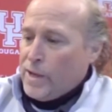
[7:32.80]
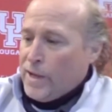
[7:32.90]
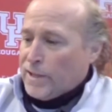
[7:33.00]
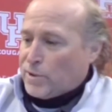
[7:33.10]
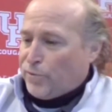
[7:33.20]

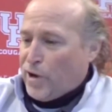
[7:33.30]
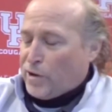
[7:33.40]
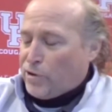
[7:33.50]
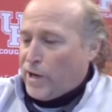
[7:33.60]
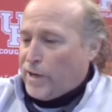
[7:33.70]
it's fun
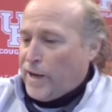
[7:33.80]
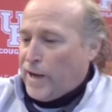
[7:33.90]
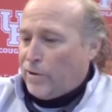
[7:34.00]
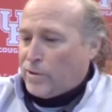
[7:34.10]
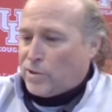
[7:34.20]
right
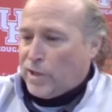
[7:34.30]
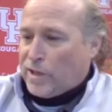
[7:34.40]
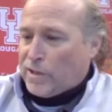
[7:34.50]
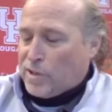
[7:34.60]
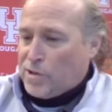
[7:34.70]
now. It's going to
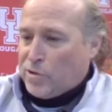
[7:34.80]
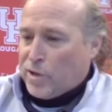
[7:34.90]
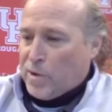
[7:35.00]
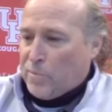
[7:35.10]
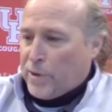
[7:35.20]
continue to
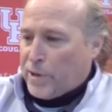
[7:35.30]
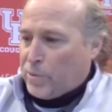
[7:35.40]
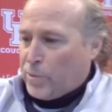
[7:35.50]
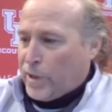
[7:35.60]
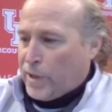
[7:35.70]
get better.
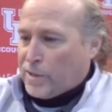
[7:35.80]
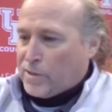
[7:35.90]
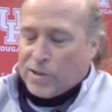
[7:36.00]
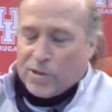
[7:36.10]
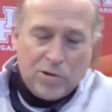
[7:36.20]
We're going to
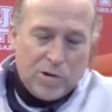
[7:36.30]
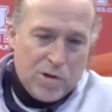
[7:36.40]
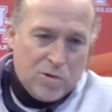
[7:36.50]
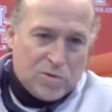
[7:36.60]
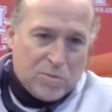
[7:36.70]
continue to
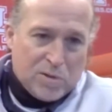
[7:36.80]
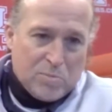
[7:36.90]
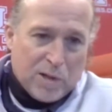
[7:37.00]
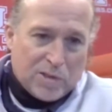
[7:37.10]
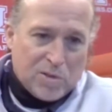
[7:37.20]
use him as
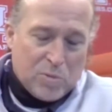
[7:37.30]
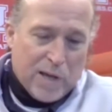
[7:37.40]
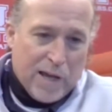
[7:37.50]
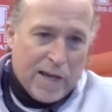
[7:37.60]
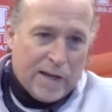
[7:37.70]
much as we
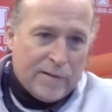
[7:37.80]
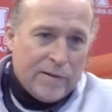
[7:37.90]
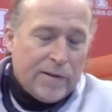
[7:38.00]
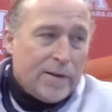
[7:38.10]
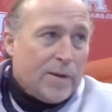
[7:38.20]
can
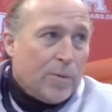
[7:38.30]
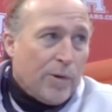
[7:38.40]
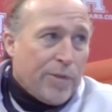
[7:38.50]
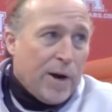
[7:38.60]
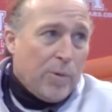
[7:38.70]

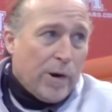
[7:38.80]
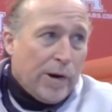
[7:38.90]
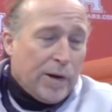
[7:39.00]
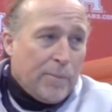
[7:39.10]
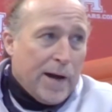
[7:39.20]
without
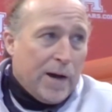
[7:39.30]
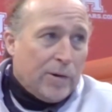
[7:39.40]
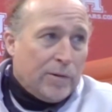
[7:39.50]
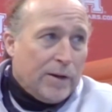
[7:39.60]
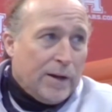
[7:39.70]
wearing him
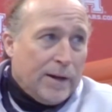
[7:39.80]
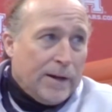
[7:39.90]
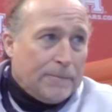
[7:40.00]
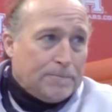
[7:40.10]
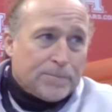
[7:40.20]
out.
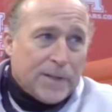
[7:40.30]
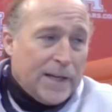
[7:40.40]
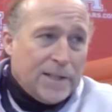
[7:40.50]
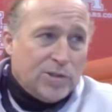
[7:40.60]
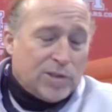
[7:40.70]
And
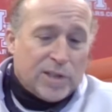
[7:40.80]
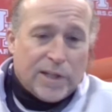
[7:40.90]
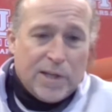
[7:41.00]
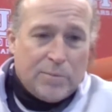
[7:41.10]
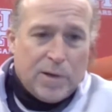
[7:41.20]
he's just going
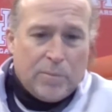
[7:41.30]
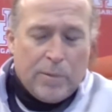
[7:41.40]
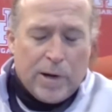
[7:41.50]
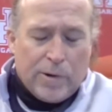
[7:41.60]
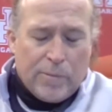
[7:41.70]
to keep getting
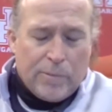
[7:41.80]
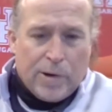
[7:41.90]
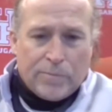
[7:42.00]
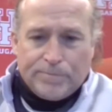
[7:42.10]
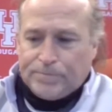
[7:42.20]
better and
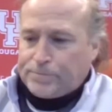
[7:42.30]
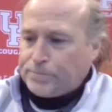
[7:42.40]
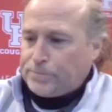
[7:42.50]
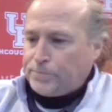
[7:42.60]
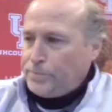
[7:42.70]
better.
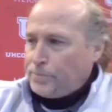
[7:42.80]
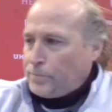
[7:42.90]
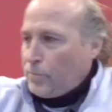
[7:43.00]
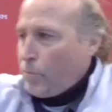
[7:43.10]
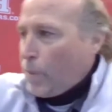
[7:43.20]
That's
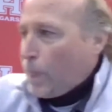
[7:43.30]
true.